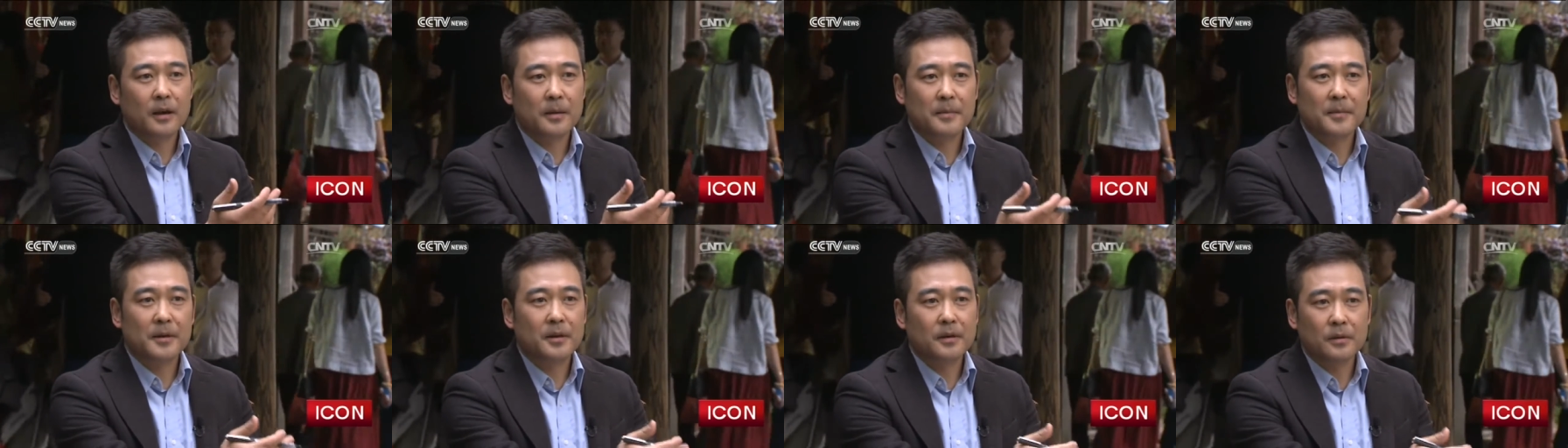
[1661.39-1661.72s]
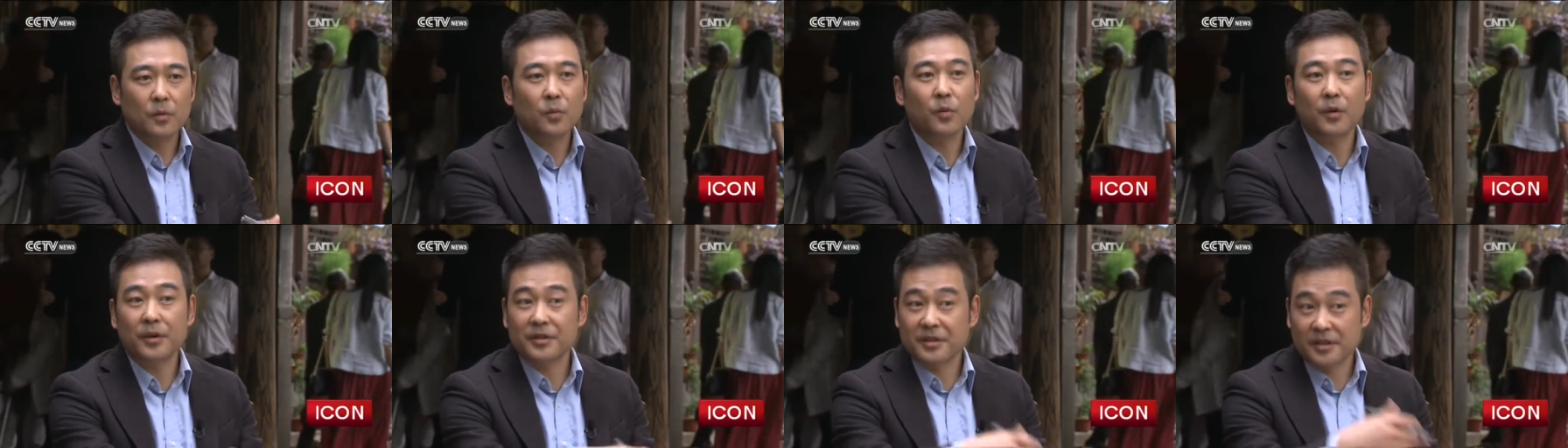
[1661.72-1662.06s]
I
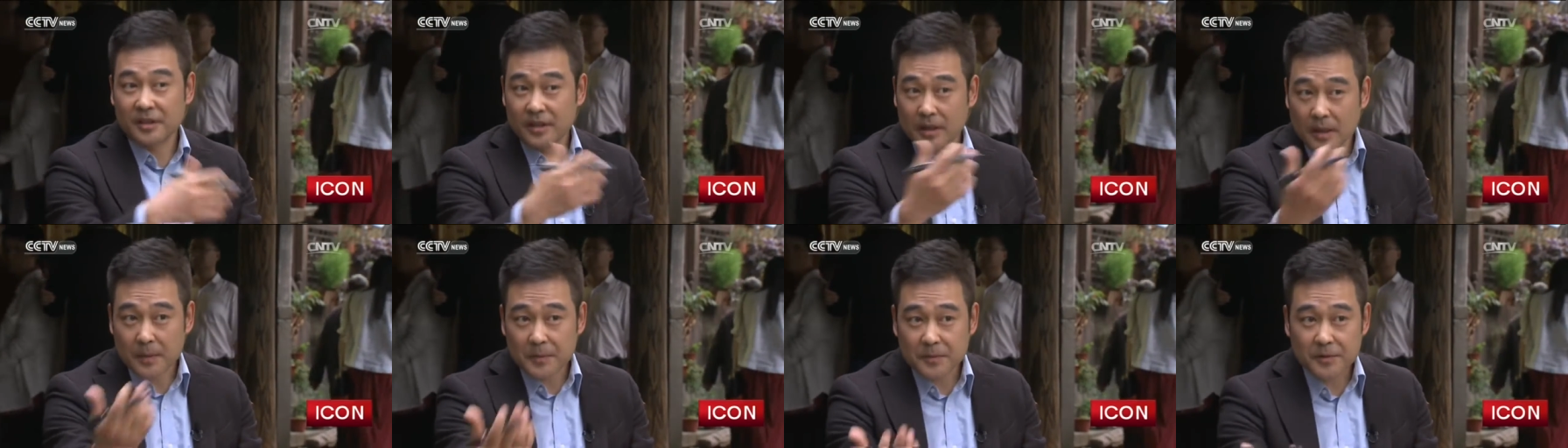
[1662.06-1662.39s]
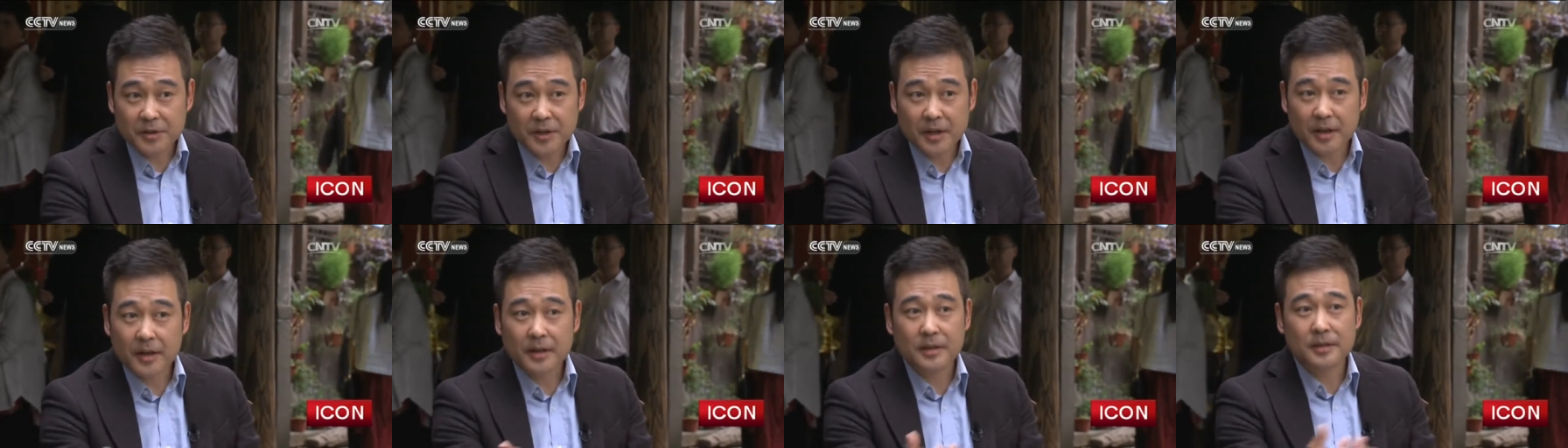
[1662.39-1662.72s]
mean, what
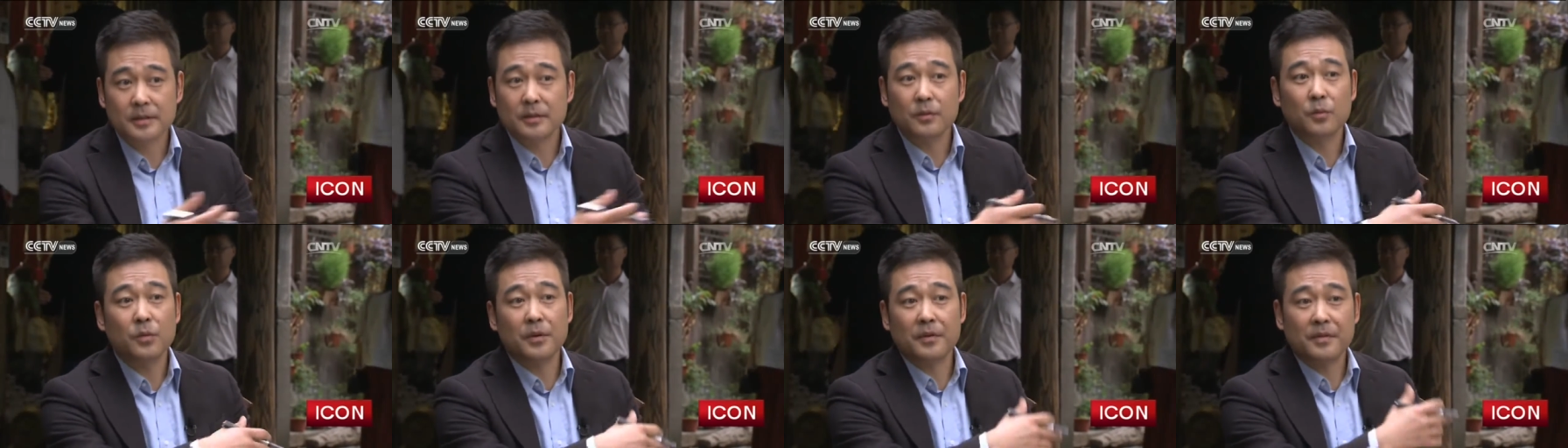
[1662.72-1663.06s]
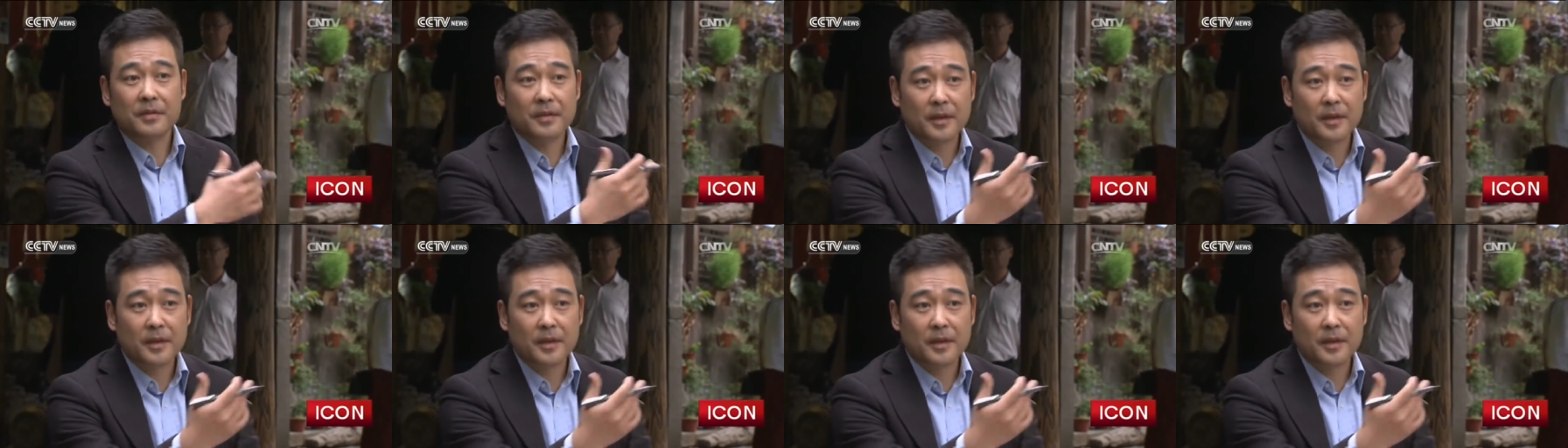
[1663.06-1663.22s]
subjects? What